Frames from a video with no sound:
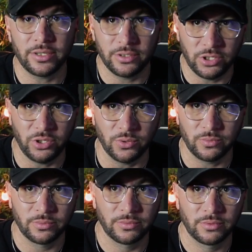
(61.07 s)
do.
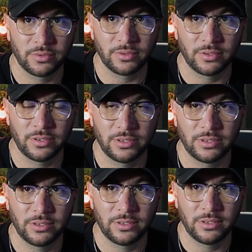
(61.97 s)

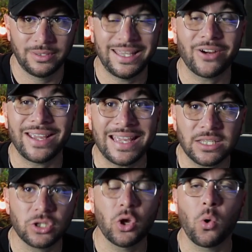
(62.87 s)
There
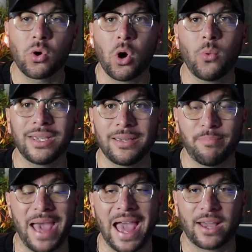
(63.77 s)
is no going
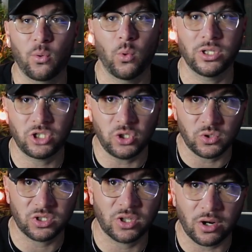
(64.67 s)
back once you
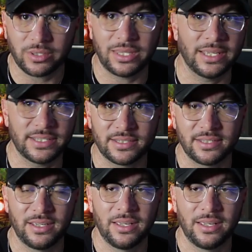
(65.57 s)
start this.